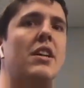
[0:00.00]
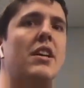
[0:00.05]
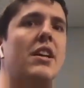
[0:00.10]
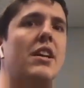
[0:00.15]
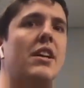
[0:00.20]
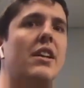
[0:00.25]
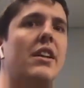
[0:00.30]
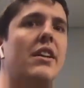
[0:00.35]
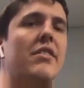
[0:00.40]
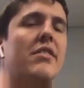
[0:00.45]

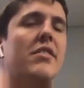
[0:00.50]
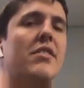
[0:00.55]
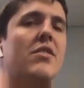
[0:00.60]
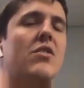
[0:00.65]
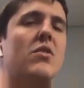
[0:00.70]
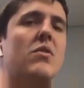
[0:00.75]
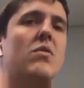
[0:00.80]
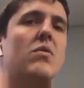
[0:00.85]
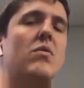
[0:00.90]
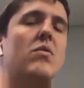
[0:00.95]
Because you
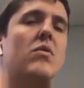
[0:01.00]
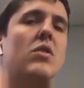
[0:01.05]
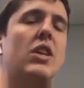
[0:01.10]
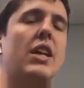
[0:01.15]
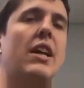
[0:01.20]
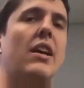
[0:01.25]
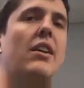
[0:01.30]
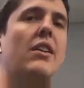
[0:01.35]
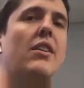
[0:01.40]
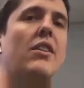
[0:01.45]

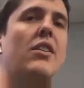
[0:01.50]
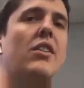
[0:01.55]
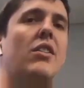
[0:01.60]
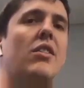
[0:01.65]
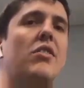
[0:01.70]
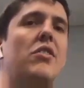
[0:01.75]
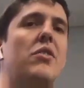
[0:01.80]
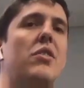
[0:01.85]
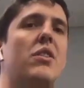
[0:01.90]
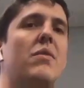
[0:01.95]
could
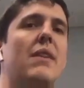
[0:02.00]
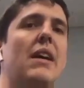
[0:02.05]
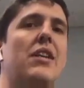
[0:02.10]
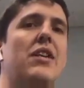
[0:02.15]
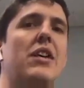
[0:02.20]
imagine.